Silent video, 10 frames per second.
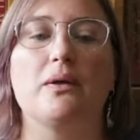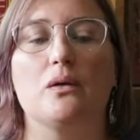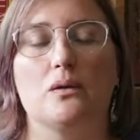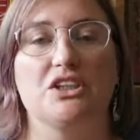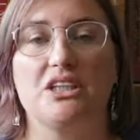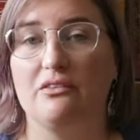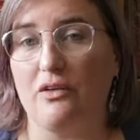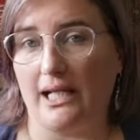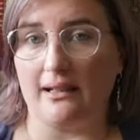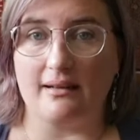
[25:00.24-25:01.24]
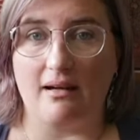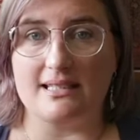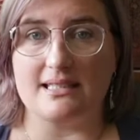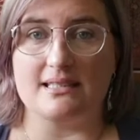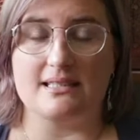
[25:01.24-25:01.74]
because she
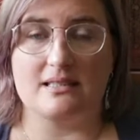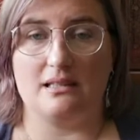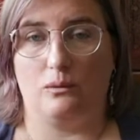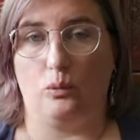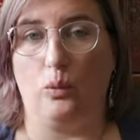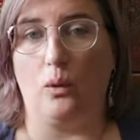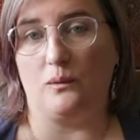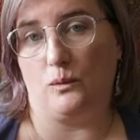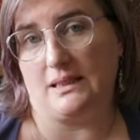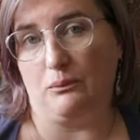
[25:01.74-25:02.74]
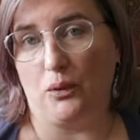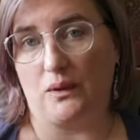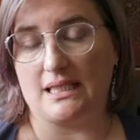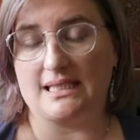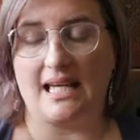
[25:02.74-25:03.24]
recognises what was
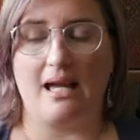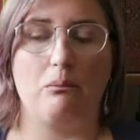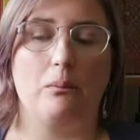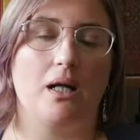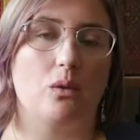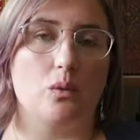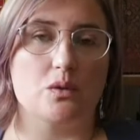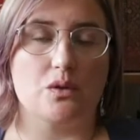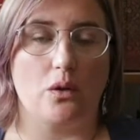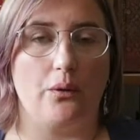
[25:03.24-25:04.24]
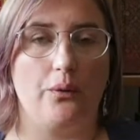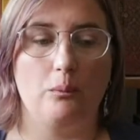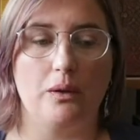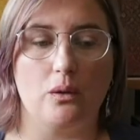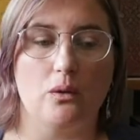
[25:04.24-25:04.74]
important to Sam, but also
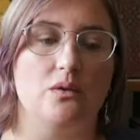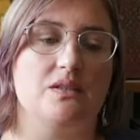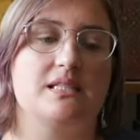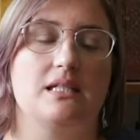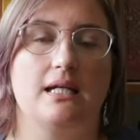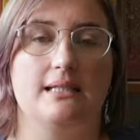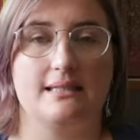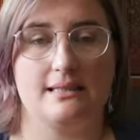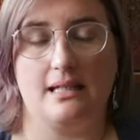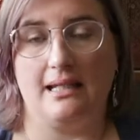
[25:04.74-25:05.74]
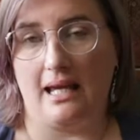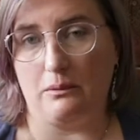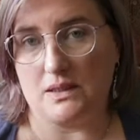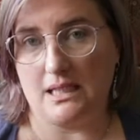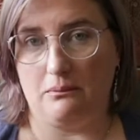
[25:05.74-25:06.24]
because it
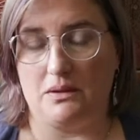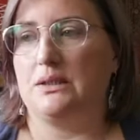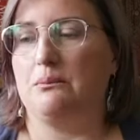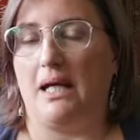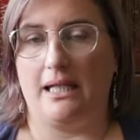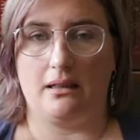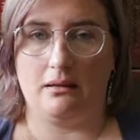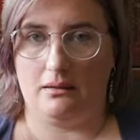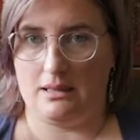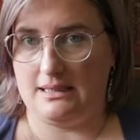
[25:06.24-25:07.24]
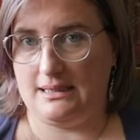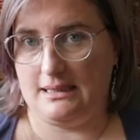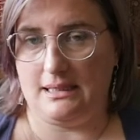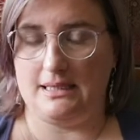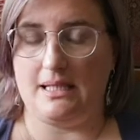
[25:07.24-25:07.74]
enables him to make
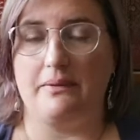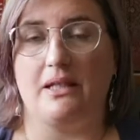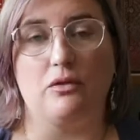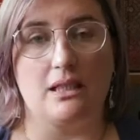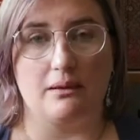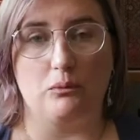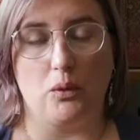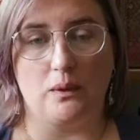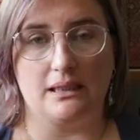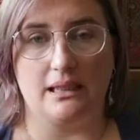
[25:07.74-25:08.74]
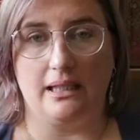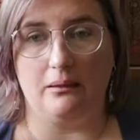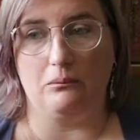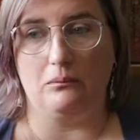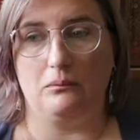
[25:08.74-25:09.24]
something really important to
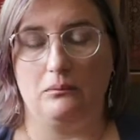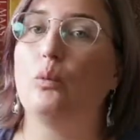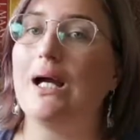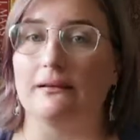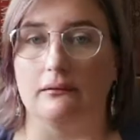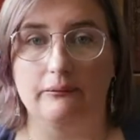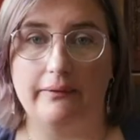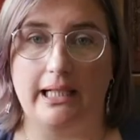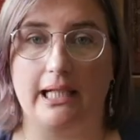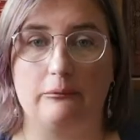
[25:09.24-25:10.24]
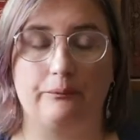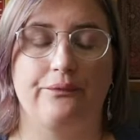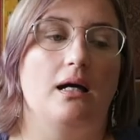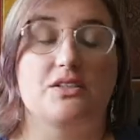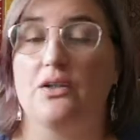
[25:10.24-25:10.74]
him well again.
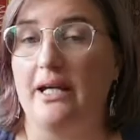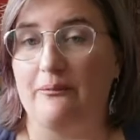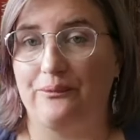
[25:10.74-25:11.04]
So yeah,